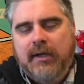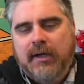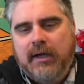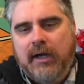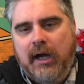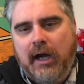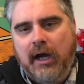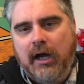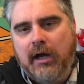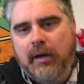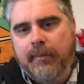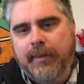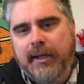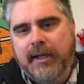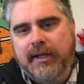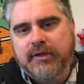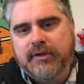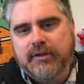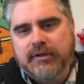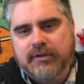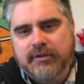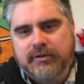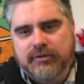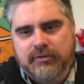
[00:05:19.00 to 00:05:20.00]

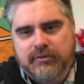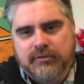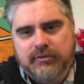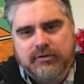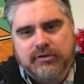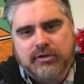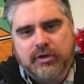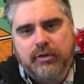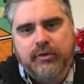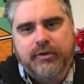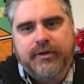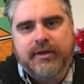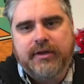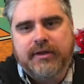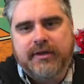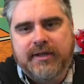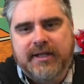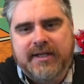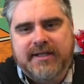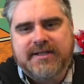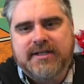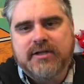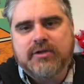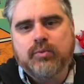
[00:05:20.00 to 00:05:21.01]
So
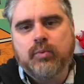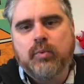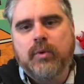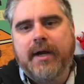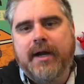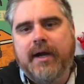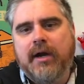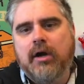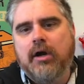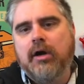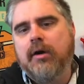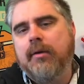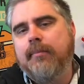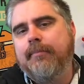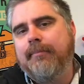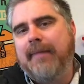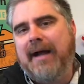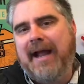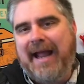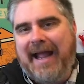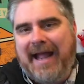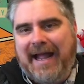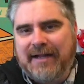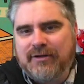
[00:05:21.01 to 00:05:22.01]
this is where
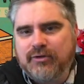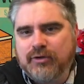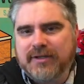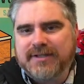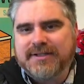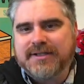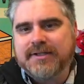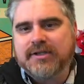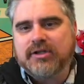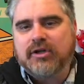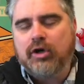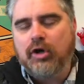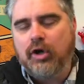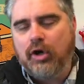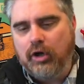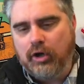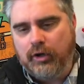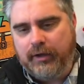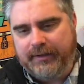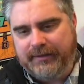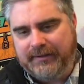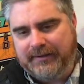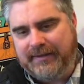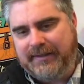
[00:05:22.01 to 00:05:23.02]
my address is
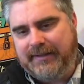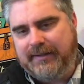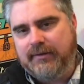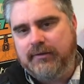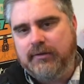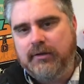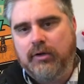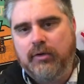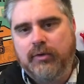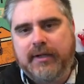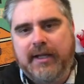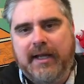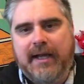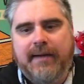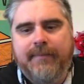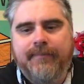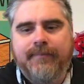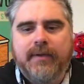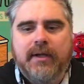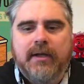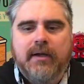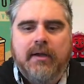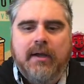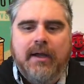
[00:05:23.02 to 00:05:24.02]
currently, okay?
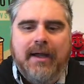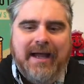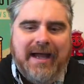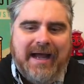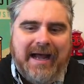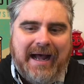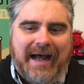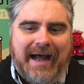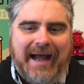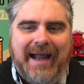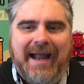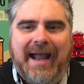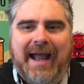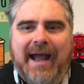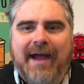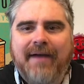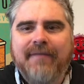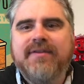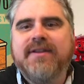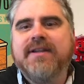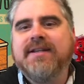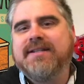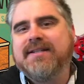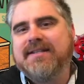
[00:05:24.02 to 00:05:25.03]
I
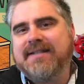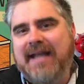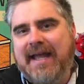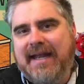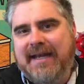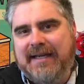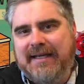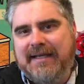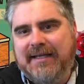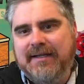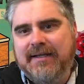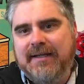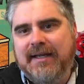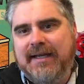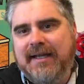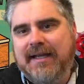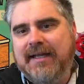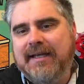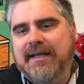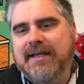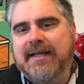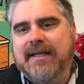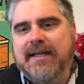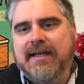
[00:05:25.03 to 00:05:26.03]
have the setting
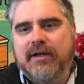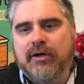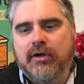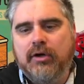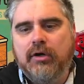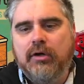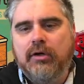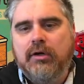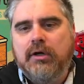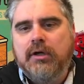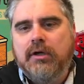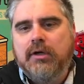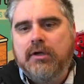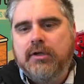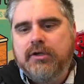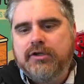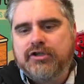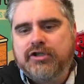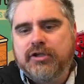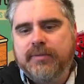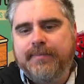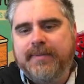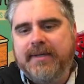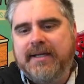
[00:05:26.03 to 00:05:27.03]
in here
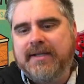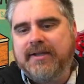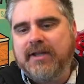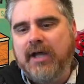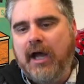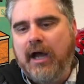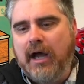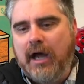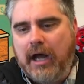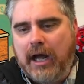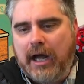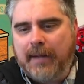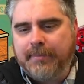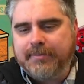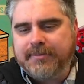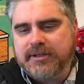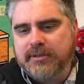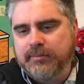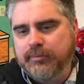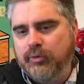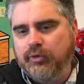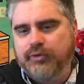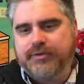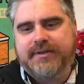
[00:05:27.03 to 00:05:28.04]
to be the
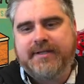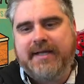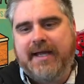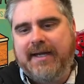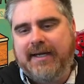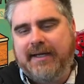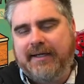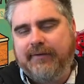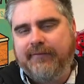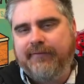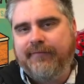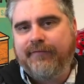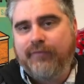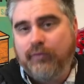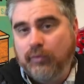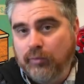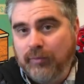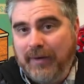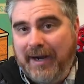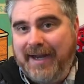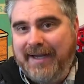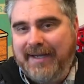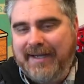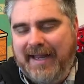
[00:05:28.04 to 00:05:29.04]
optimal setting for
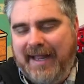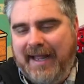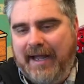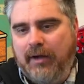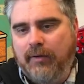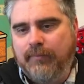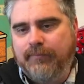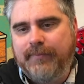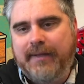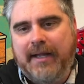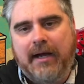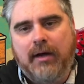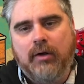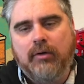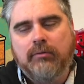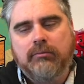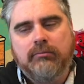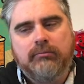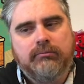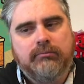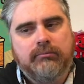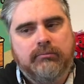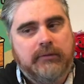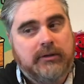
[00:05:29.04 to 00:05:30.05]
right now. Now,
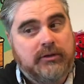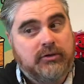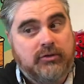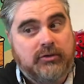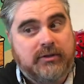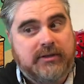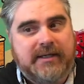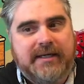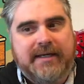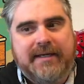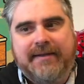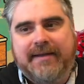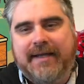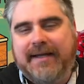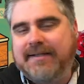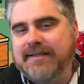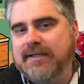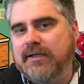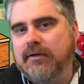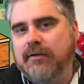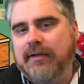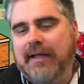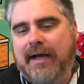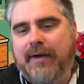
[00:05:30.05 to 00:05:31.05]
as you see, that
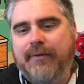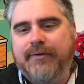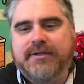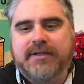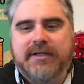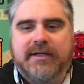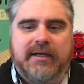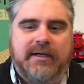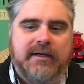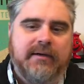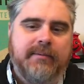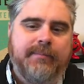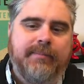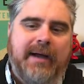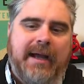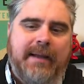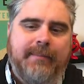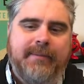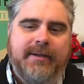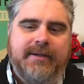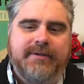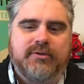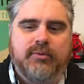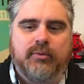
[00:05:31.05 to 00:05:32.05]
didn't allow us to get into
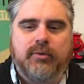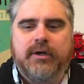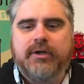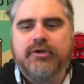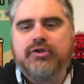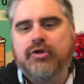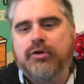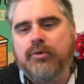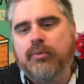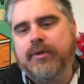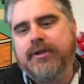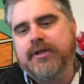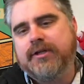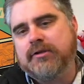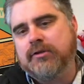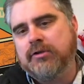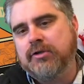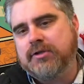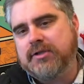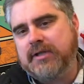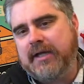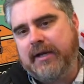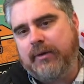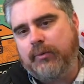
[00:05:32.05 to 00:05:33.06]
ByBit. So we're going to show you what this
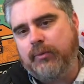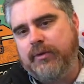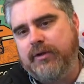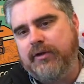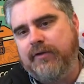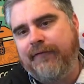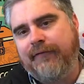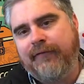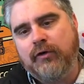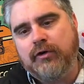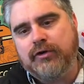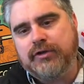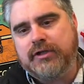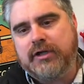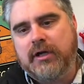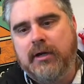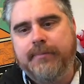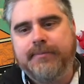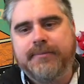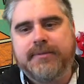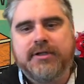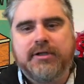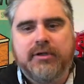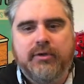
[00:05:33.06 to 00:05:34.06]
looks like when you first
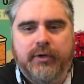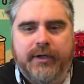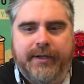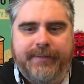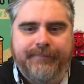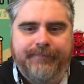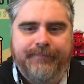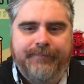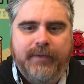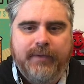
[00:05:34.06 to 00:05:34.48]
come to it.